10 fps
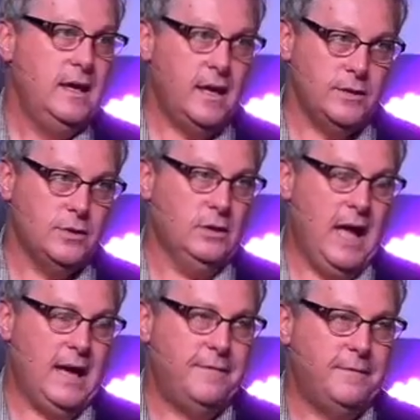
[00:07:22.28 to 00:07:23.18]
in your
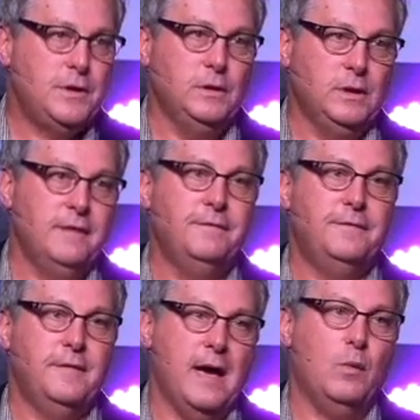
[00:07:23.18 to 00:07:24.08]
life if you
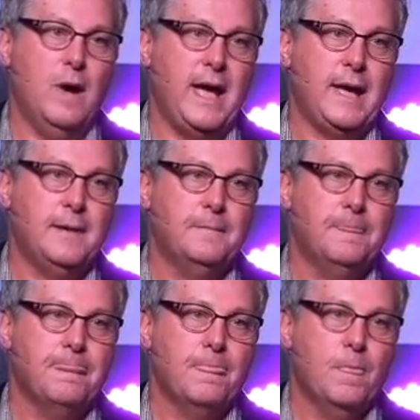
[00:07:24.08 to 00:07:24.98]
live that way.
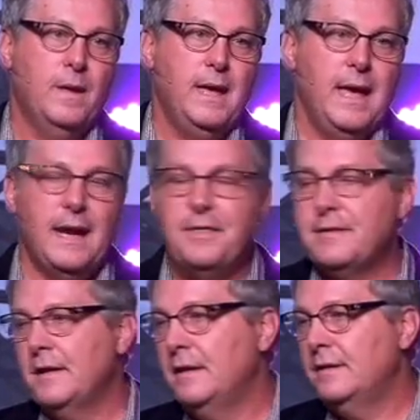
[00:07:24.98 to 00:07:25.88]
I
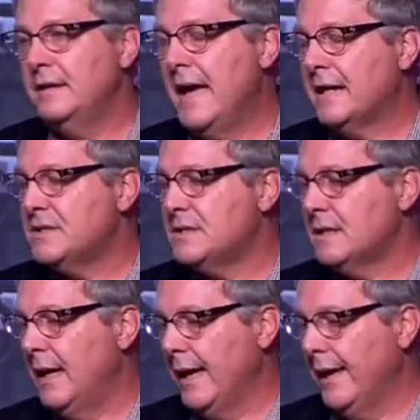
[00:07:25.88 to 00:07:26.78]
think the
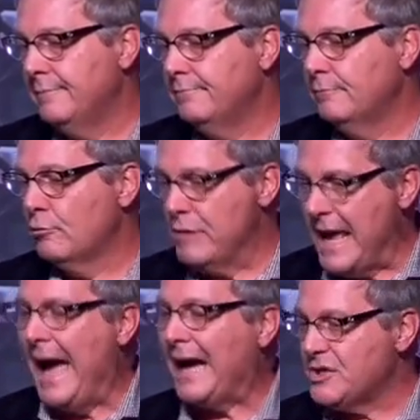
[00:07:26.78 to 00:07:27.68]
next
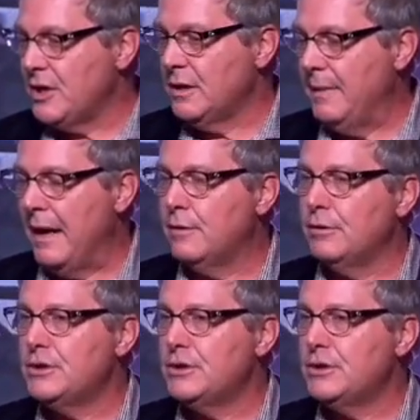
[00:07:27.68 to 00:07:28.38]
reaction about the